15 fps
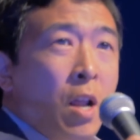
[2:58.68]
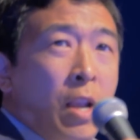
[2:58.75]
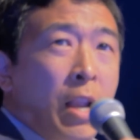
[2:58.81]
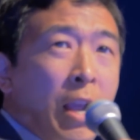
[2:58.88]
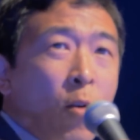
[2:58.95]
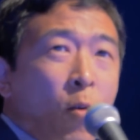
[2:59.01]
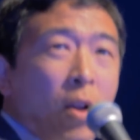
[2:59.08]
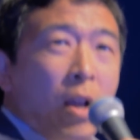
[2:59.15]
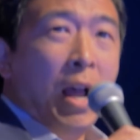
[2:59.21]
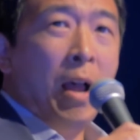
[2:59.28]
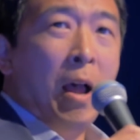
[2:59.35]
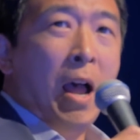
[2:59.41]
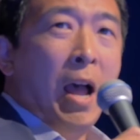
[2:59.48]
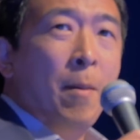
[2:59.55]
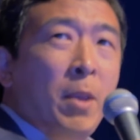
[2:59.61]
Now,
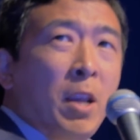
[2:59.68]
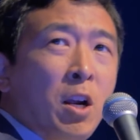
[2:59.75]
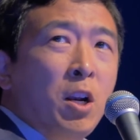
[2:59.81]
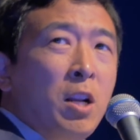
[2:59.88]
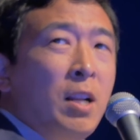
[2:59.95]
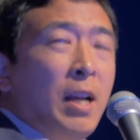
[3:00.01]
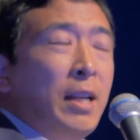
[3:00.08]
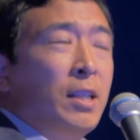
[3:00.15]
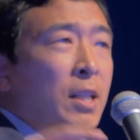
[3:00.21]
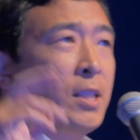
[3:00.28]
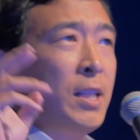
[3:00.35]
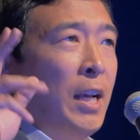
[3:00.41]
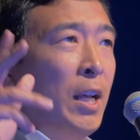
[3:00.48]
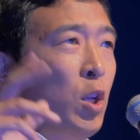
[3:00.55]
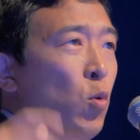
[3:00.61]
I'm here tonight to
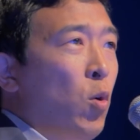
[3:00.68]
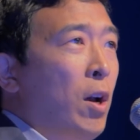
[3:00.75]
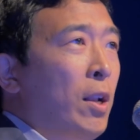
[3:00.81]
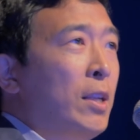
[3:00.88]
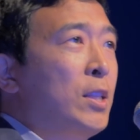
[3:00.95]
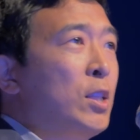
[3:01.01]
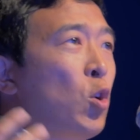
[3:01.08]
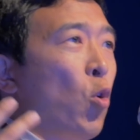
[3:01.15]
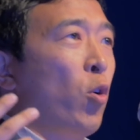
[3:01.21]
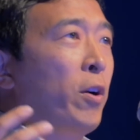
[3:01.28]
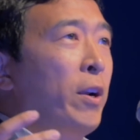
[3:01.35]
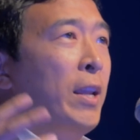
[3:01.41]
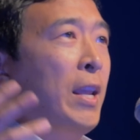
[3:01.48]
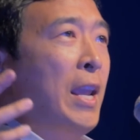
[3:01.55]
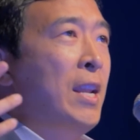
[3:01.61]
tell you all a
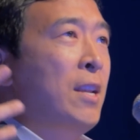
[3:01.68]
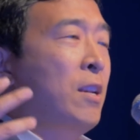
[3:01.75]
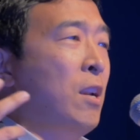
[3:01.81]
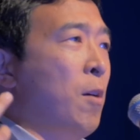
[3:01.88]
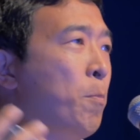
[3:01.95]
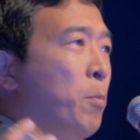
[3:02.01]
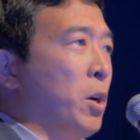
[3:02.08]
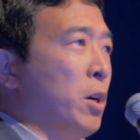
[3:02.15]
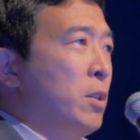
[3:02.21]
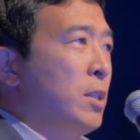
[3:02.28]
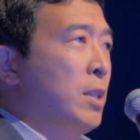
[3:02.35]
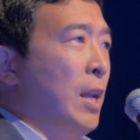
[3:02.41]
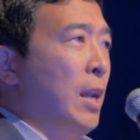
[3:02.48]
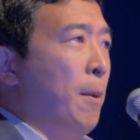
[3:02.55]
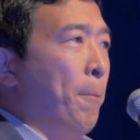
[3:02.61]
story in
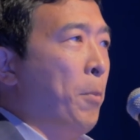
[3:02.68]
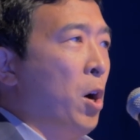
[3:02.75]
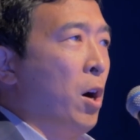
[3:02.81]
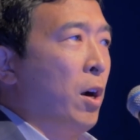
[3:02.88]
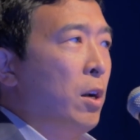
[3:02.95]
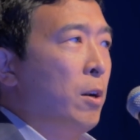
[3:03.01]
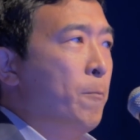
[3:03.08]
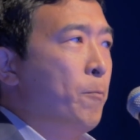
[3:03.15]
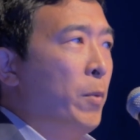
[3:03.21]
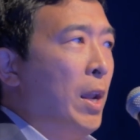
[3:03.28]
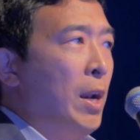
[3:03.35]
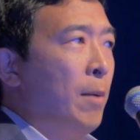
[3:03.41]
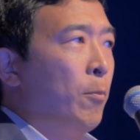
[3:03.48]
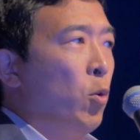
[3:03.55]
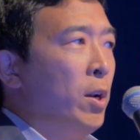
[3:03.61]
numbers, in part.
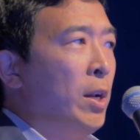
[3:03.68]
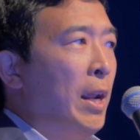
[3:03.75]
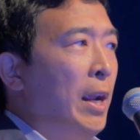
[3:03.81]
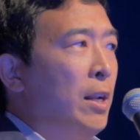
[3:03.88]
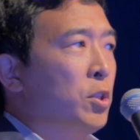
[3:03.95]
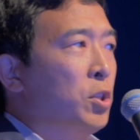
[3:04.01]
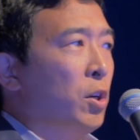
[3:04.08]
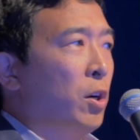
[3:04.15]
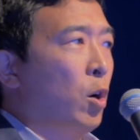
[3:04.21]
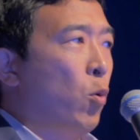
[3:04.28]
And I'm going to answer a